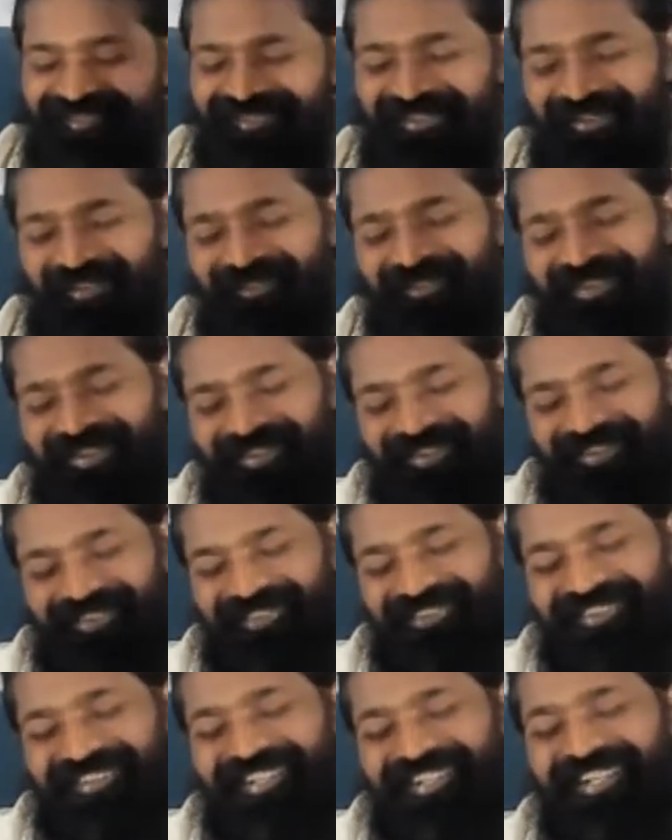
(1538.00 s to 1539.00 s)
don't want
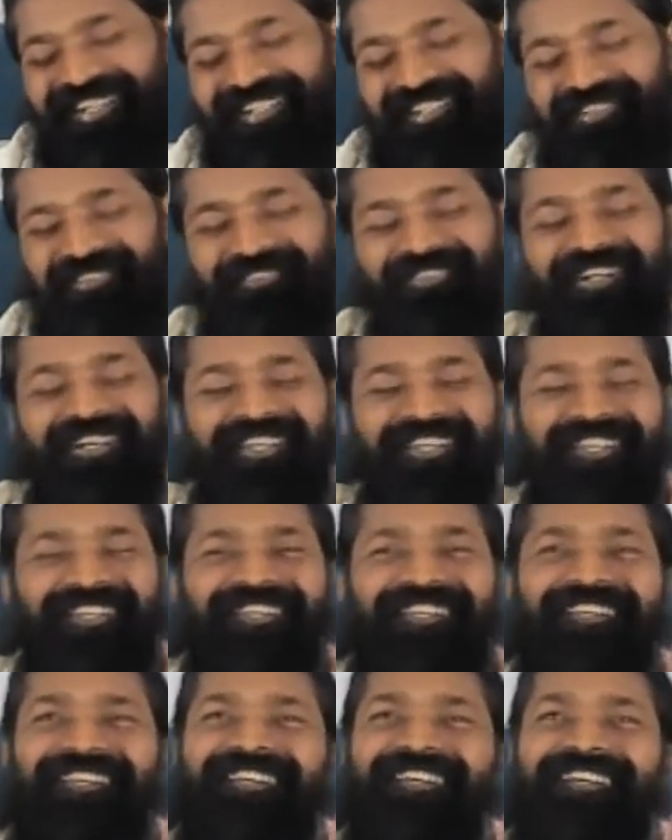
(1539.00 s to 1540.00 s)
to go there, it's fine.
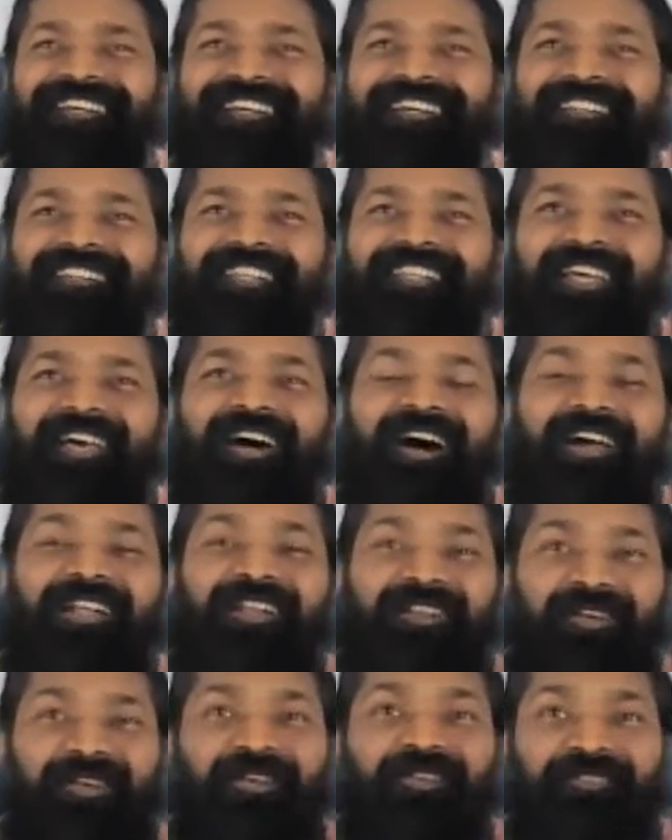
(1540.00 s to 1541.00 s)
They
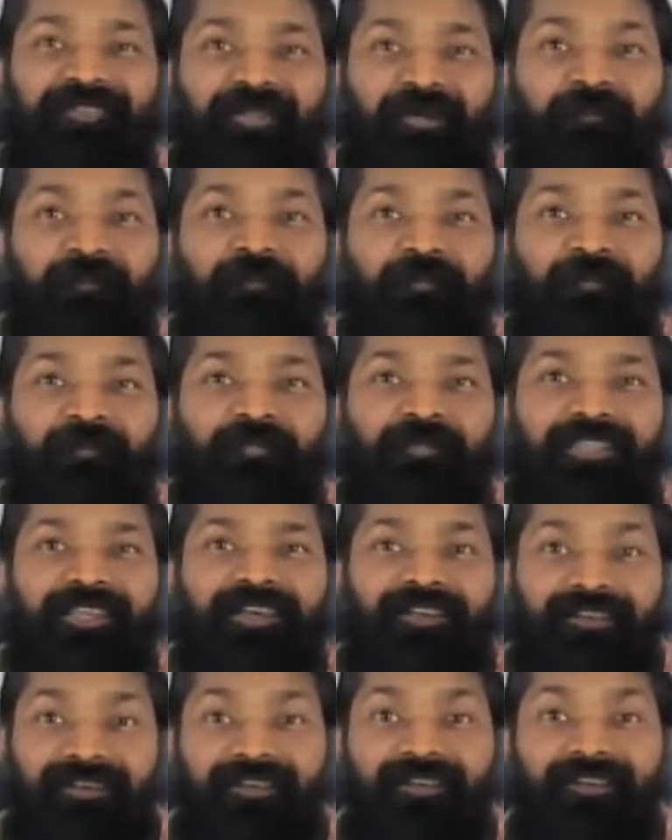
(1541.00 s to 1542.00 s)
are some
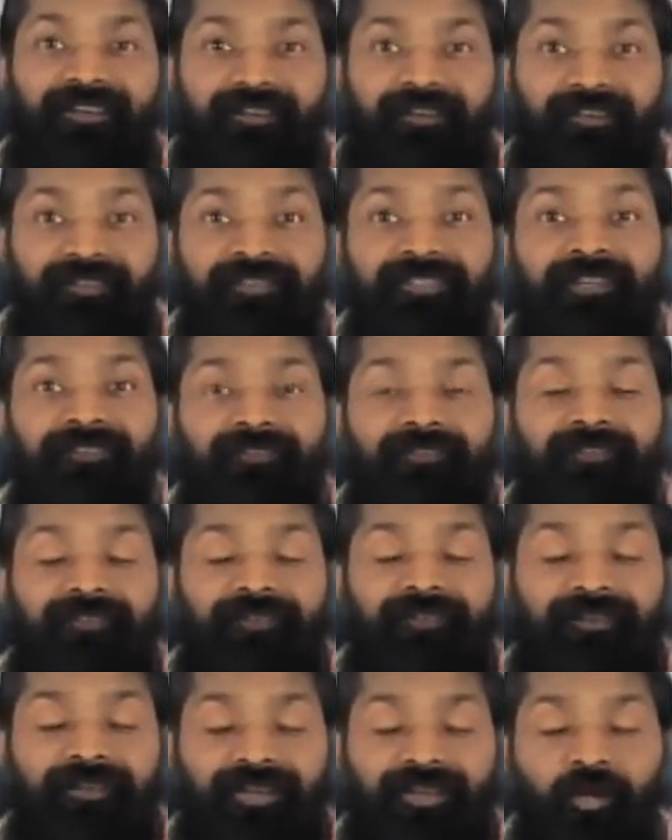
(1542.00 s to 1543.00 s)
recent
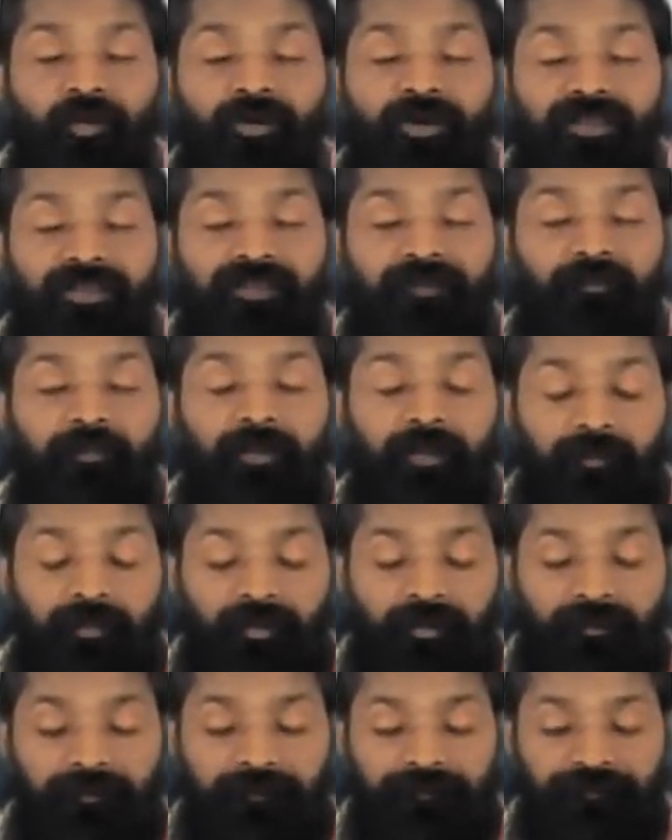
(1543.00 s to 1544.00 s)
new age
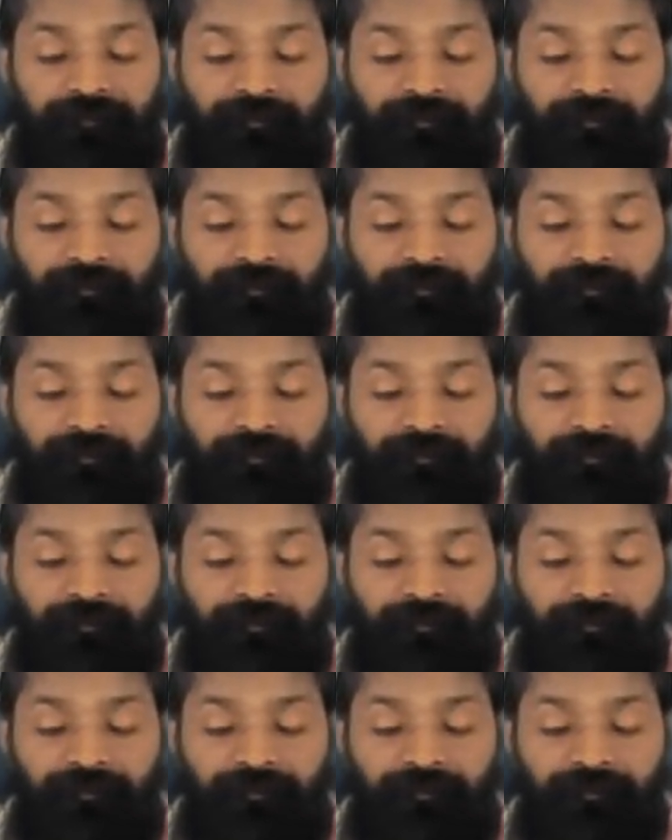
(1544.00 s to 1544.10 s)
people.